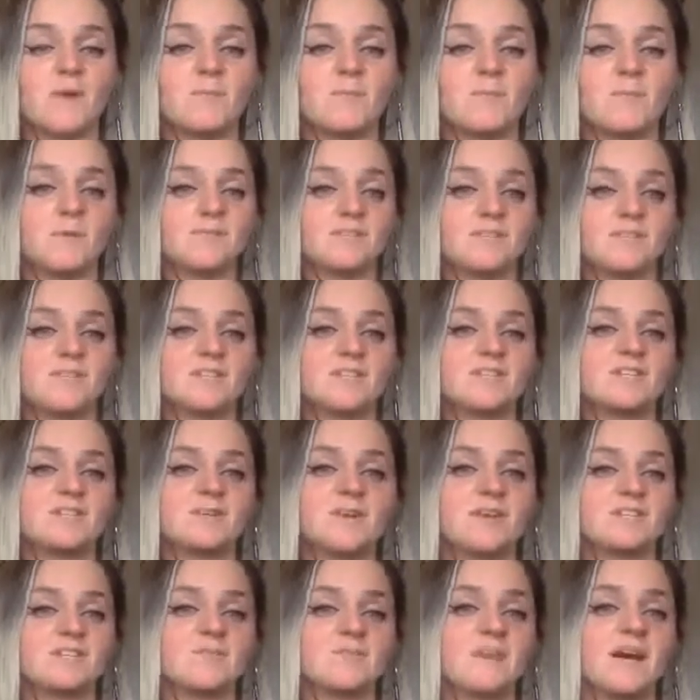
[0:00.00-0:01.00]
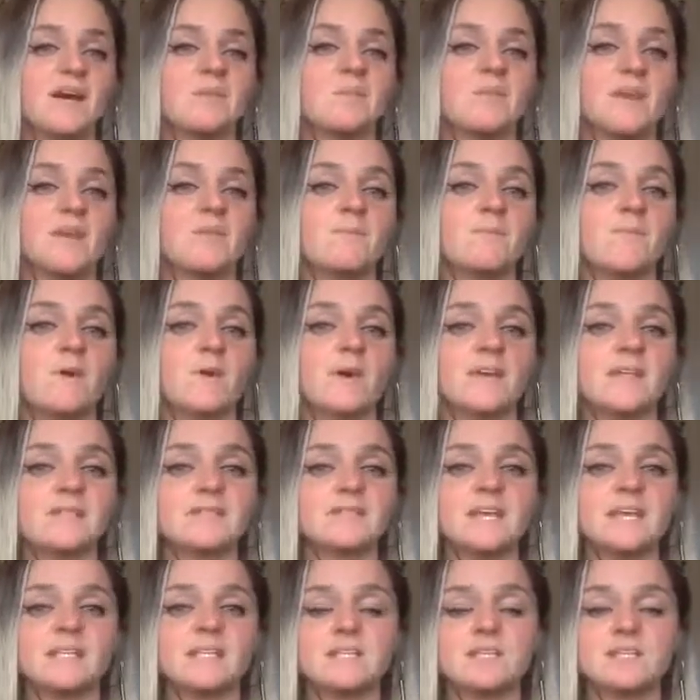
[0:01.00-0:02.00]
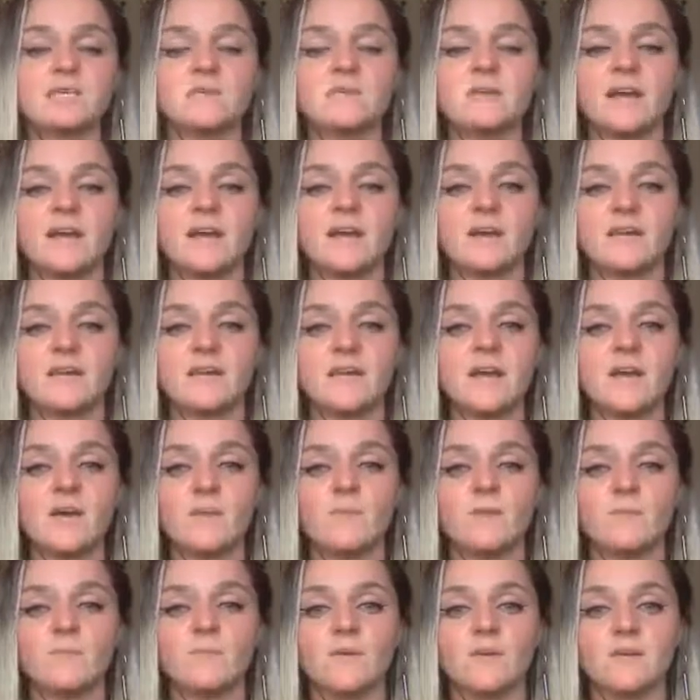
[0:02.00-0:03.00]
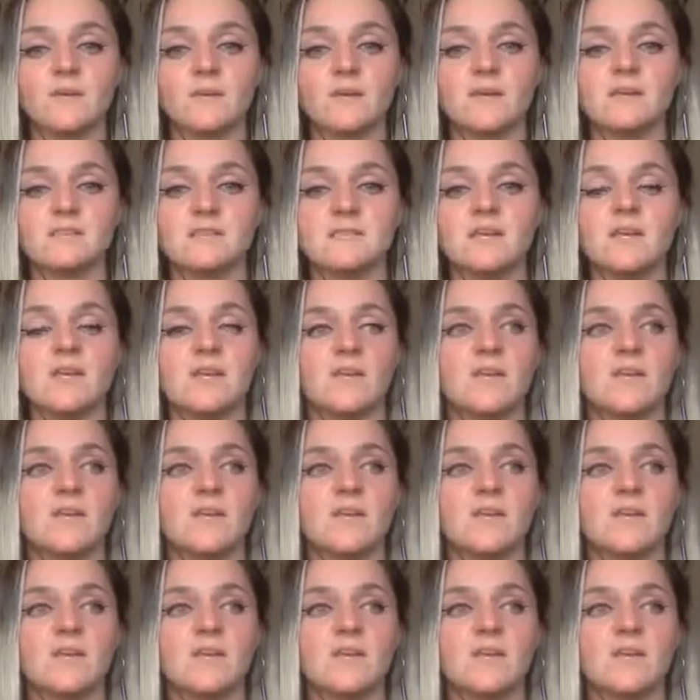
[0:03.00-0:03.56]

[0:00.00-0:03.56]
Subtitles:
but just because you asked about men, but assess who you're hanging out with, because